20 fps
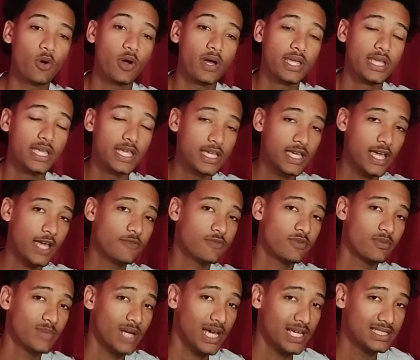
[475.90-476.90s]
R EK
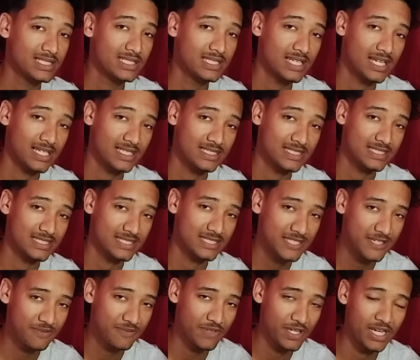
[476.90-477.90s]
from
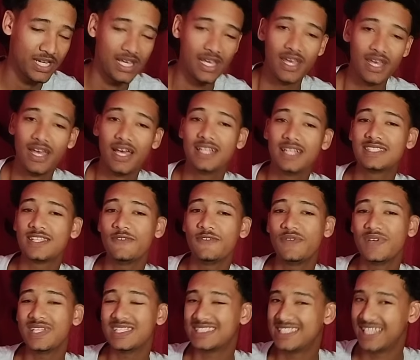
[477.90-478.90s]
1997, it's a
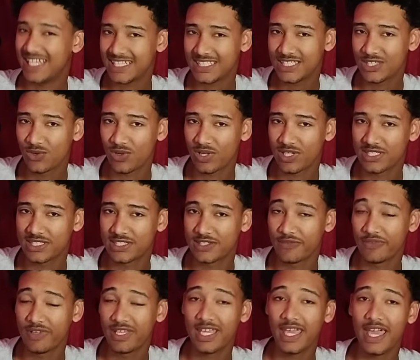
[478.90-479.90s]
fantastic Honda
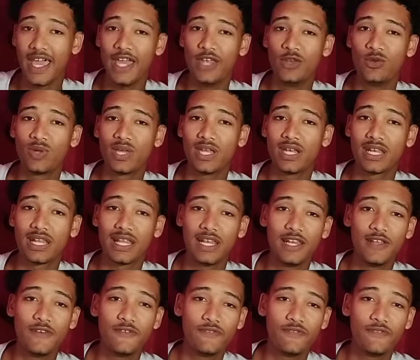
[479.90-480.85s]
Civic, and you can really